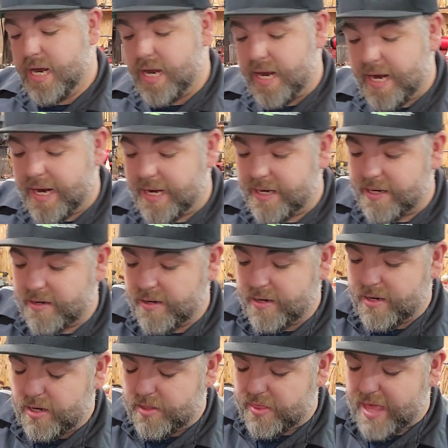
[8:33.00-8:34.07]
and
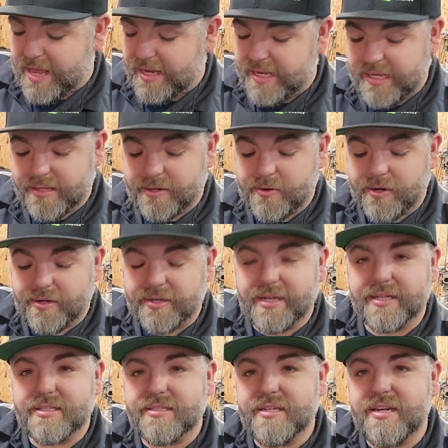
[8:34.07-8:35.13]
that helicoil
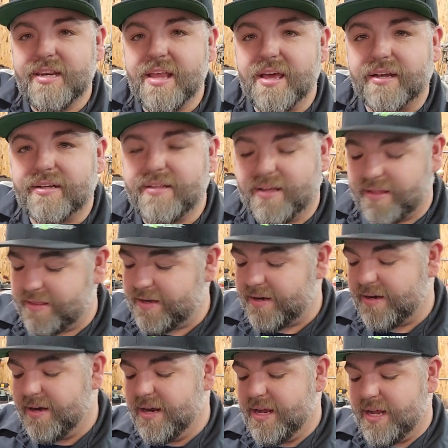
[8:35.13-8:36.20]
gets nicked on there,
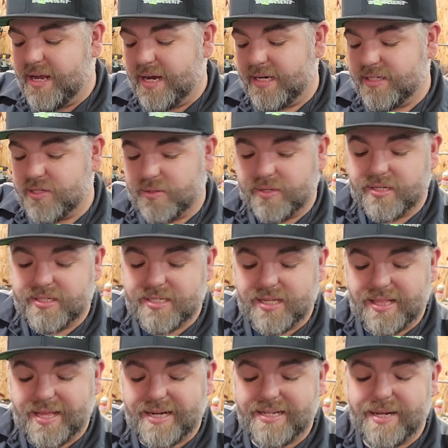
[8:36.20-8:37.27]
and so a
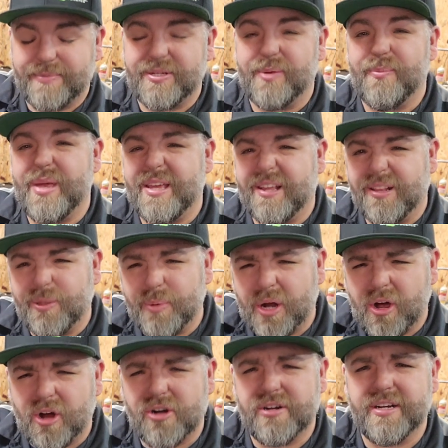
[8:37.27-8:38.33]
lot of times it'll make it a little bit
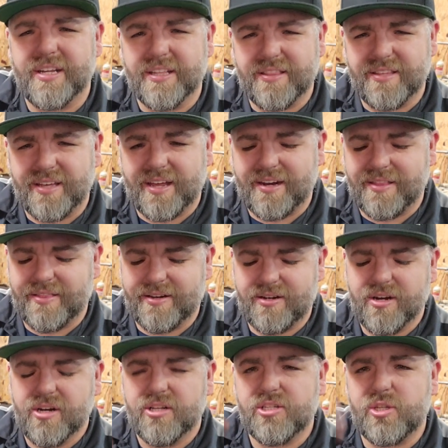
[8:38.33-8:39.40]
hard to get that in there.
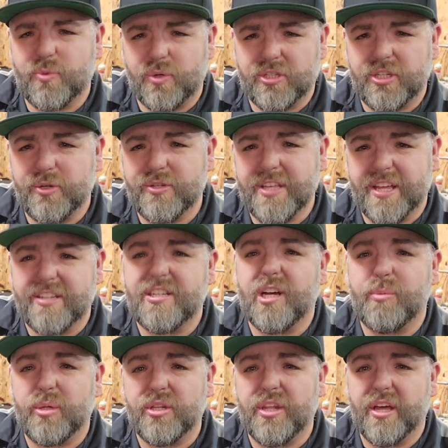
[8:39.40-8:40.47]
So we'll use that
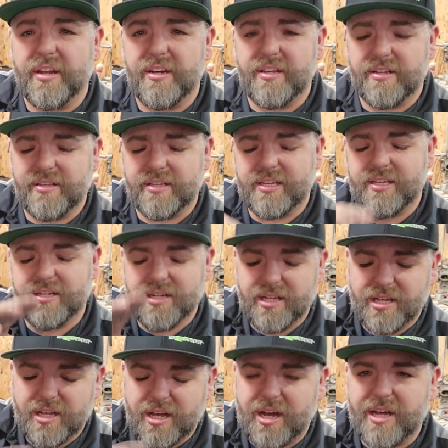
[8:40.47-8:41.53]
double nut deal again
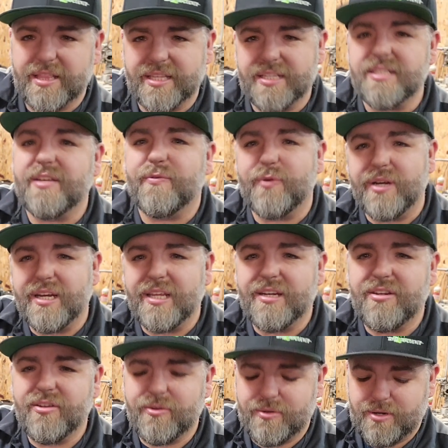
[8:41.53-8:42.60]
on these if we need
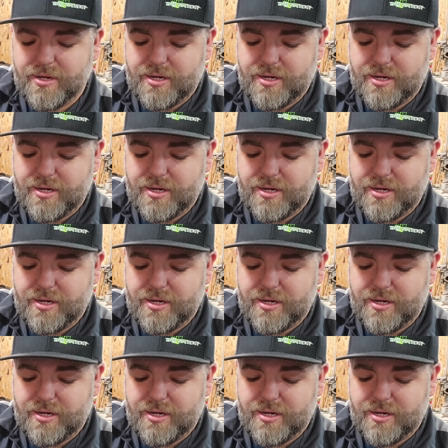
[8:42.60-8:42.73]
to.